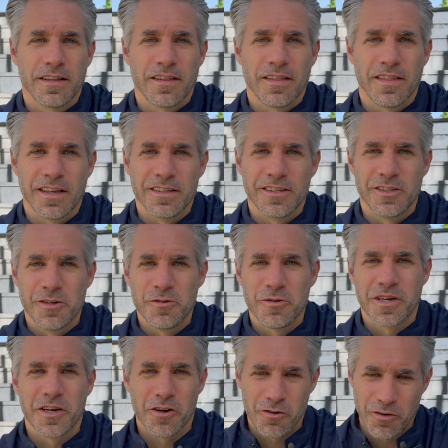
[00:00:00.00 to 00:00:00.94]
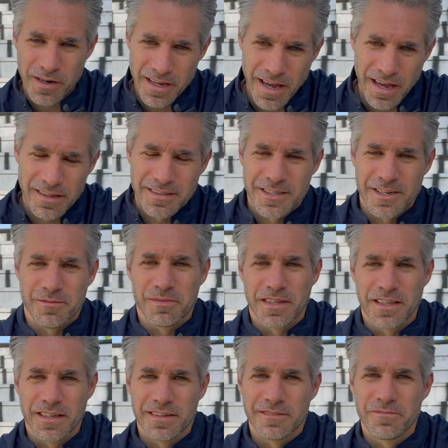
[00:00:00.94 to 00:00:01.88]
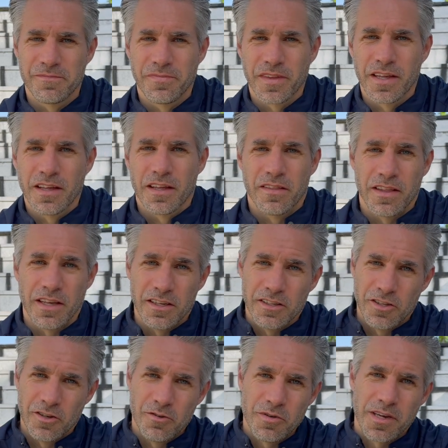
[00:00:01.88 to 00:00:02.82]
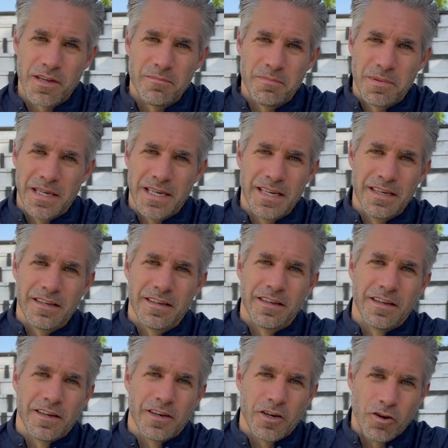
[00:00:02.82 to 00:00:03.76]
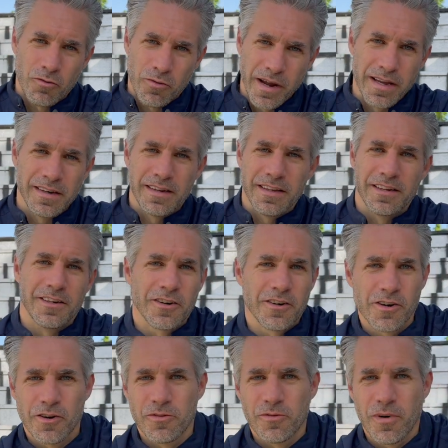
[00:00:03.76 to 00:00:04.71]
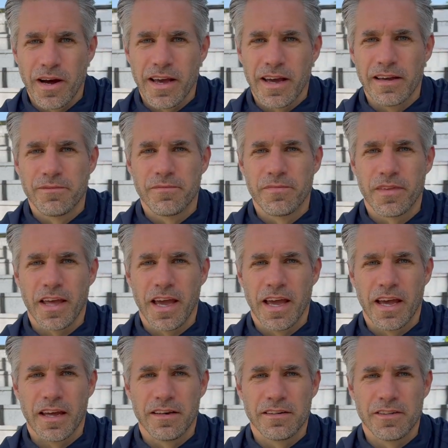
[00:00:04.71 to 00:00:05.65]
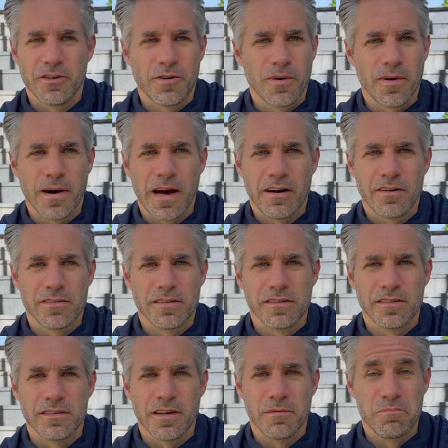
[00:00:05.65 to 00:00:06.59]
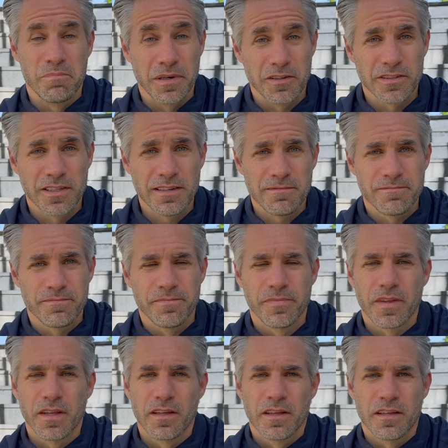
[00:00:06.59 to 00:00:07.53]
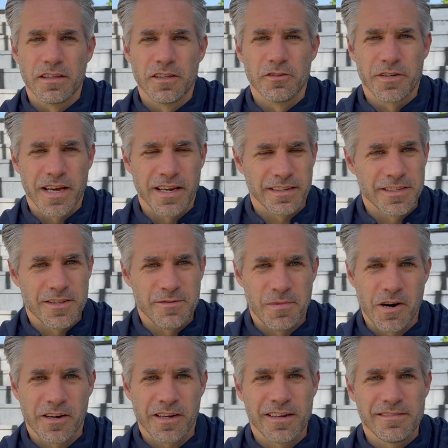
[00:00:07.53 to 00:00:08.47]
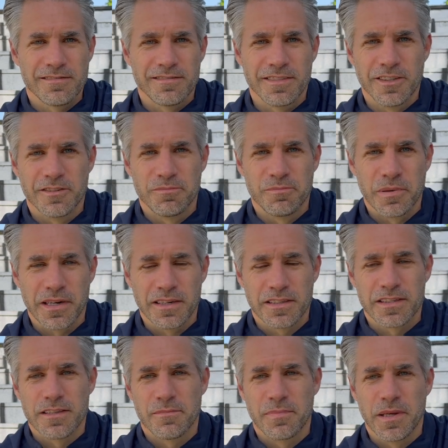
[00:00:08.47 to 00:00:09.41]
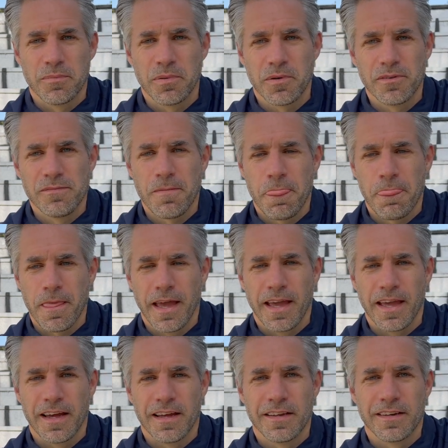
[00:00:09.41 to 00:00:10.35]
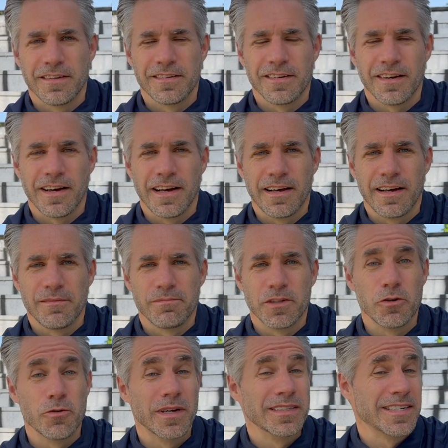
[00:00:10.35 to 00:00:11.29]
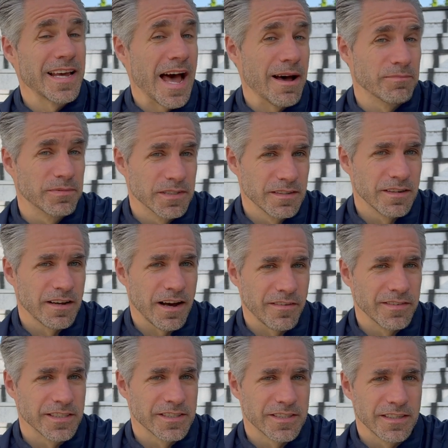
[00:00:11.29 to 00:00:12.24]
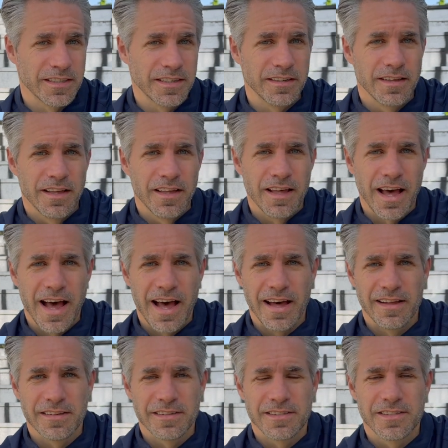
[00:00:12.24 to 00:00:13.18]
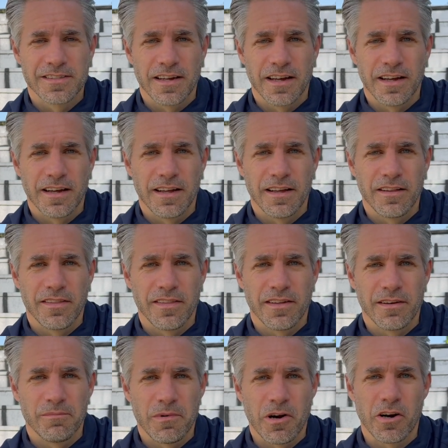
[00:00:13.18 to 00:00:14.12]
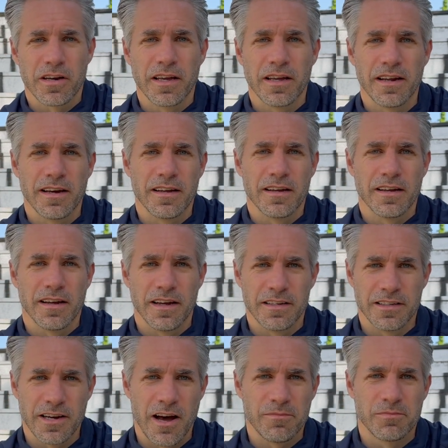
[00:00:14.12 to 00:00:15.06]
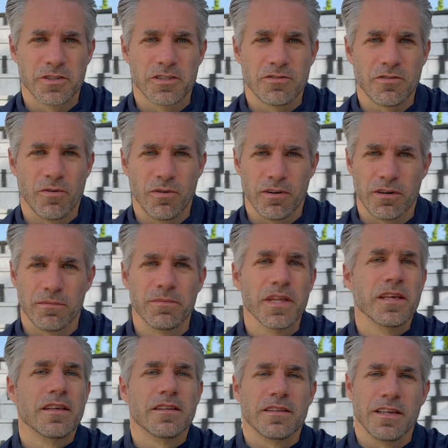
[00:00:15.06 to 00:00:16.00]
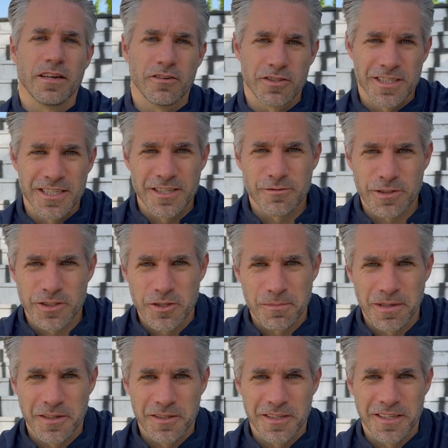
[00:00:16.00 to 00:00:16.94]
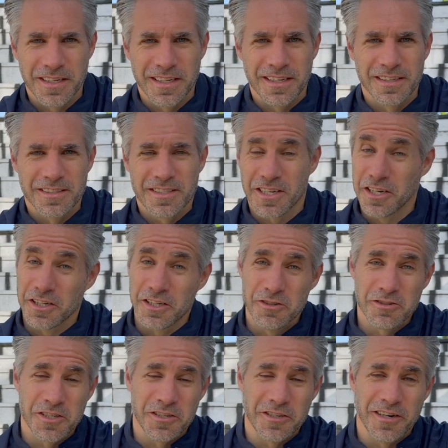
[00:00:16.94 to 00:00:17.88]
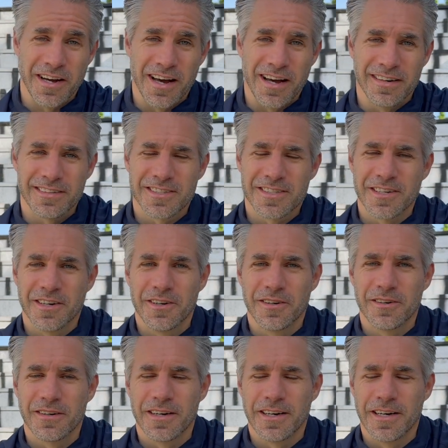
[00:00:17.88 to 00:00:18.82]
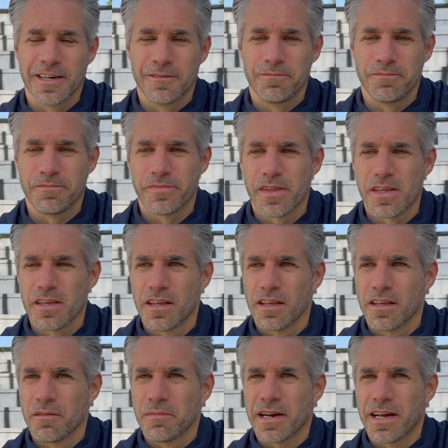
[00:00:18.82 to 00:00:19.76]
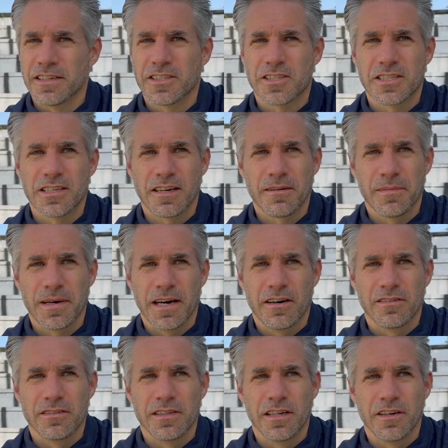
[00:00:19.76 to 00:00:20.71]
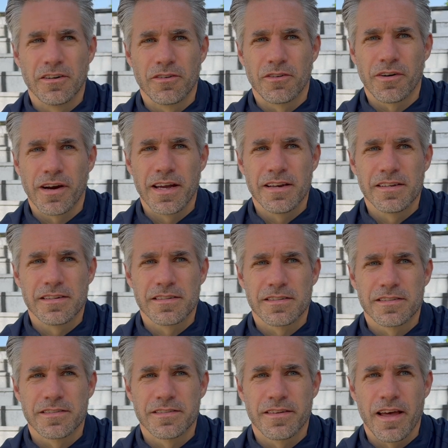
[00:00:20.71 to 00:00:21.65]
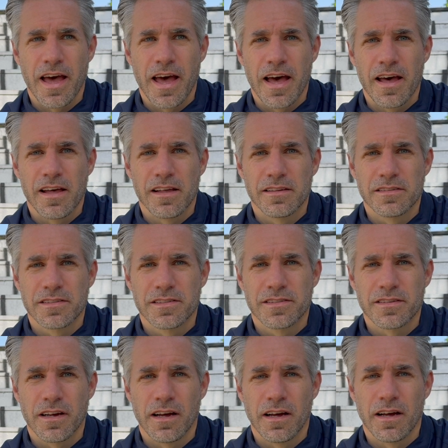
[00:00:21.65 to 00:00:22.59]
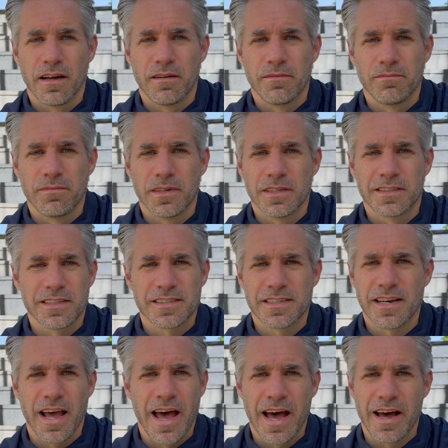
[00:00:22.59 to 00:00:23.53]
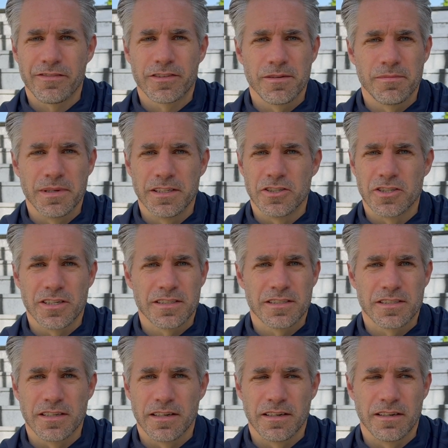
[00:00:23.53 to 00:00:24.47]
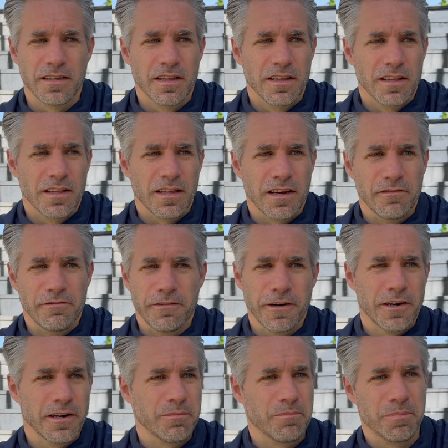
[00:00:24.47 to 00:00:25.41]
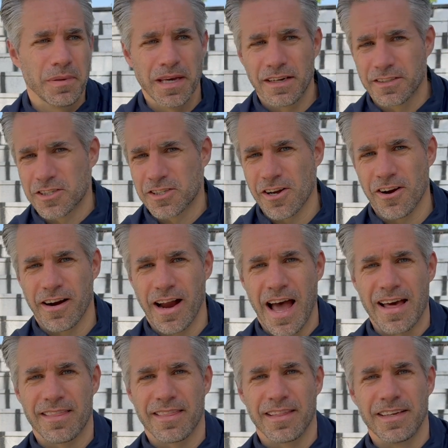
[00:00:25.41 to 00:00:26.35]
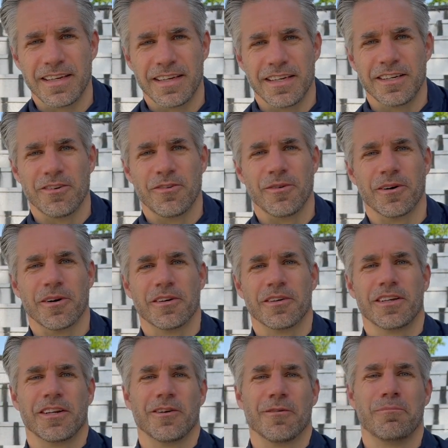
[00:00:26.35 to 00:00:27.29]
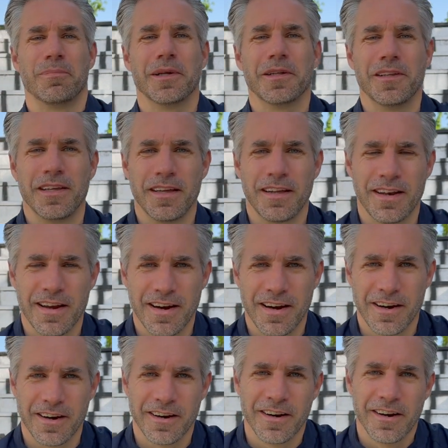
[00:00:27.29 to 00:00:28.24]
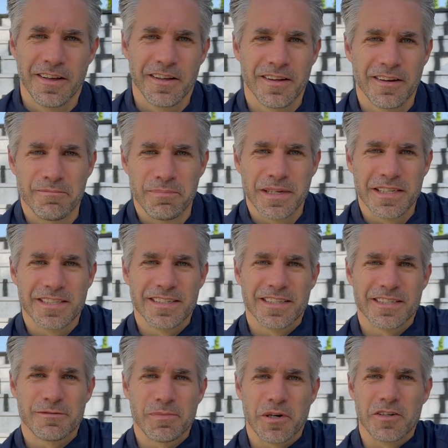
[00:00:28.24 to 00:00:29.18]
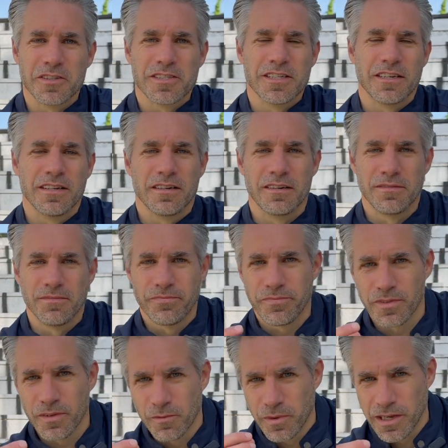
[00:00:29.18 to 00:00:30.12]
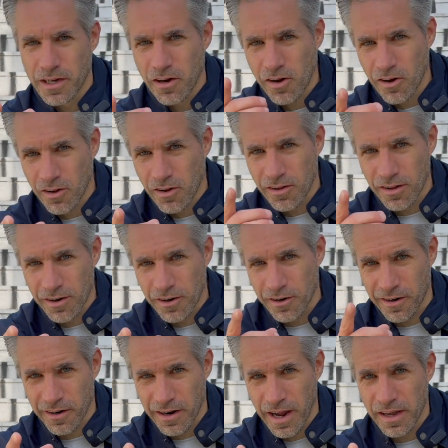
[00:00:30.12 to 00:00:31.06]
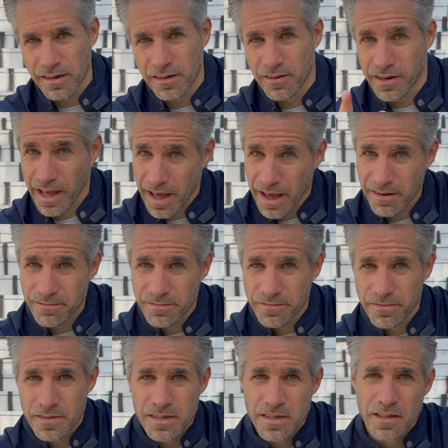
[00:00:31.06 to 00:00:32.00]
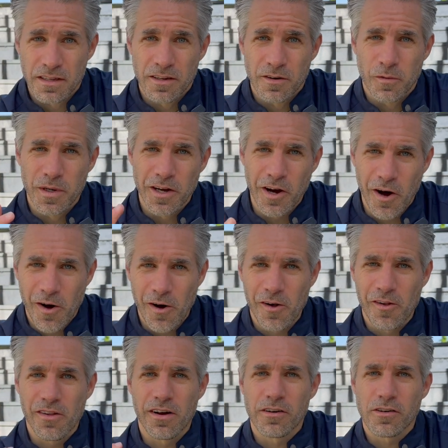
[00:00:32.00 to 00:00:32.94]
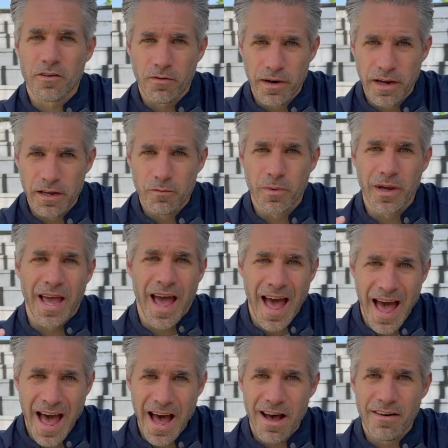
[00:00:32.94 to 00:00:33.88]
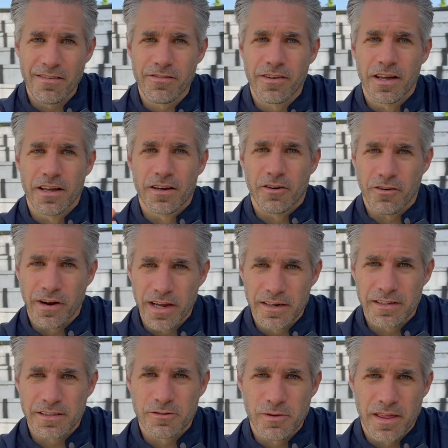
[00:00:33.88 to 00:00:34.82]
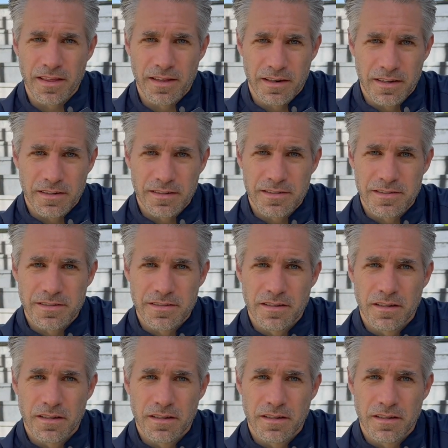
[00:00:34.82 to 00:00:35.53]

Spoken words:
that you can create something, that you can be great in your own way, and you go out and build it, you take it to the market, you bring it to the people, and you adapt, obviously, as the market adopts or, you know, sees what you're building and is going to use it or not. So but I just think about, you know, greatness as it doesn't have to be just a very big star athlete or, you know, billionaire business person. We all are great, okay? We all are great. We have greatness within us.